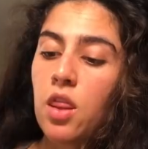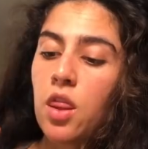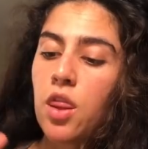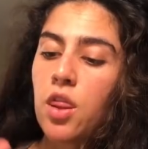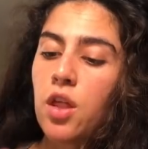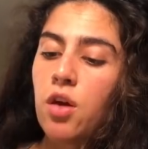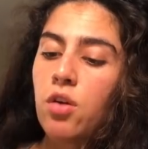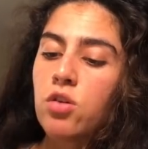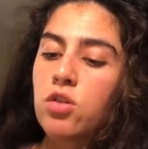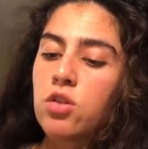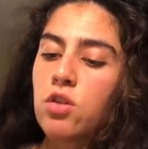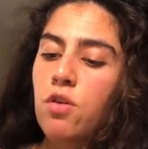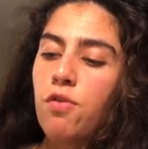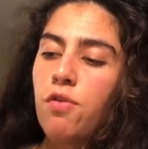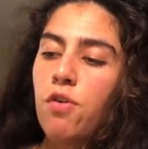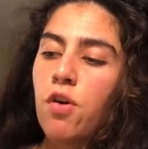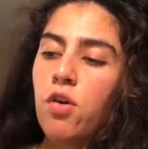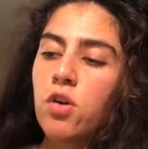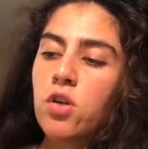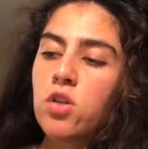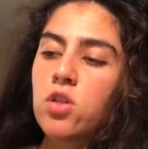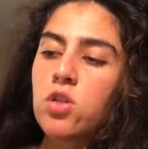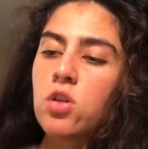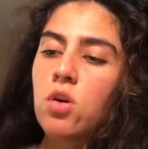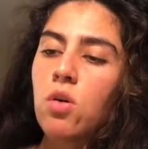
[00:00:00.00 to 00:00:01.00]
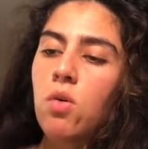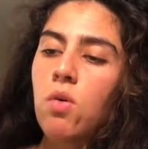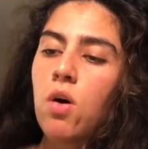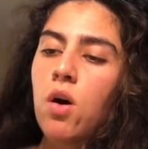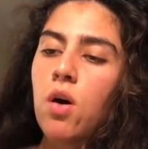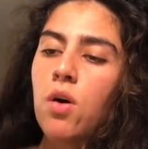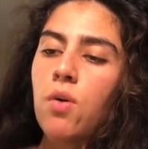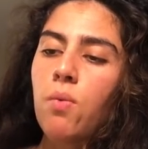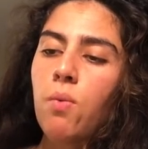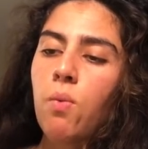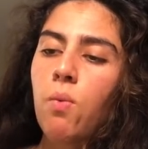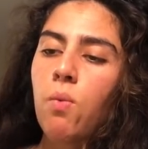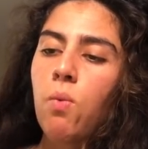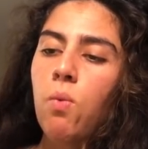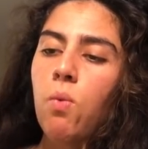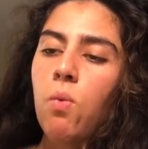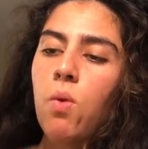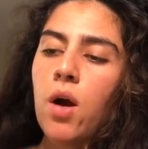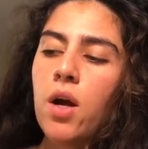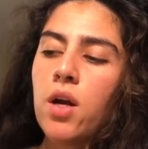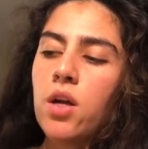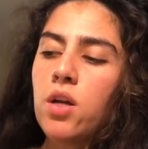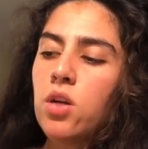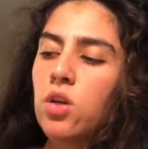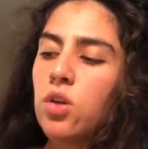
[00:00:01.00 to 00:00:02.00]
There is a focus though on
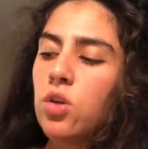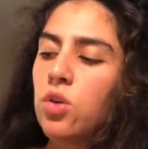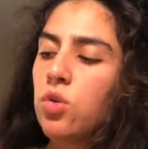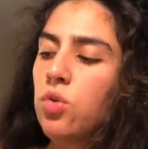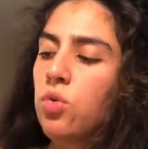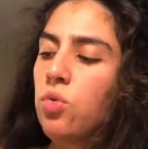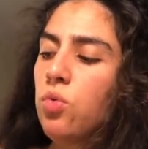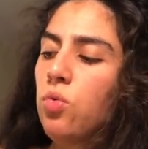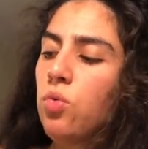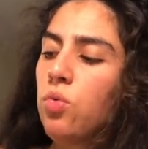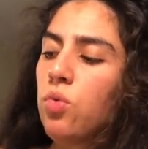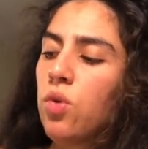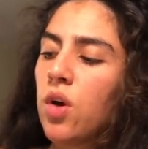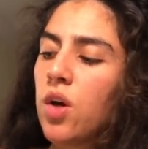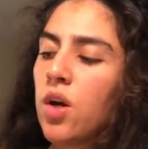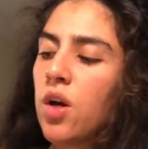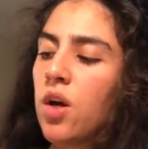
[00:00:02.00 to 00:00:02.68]
what you,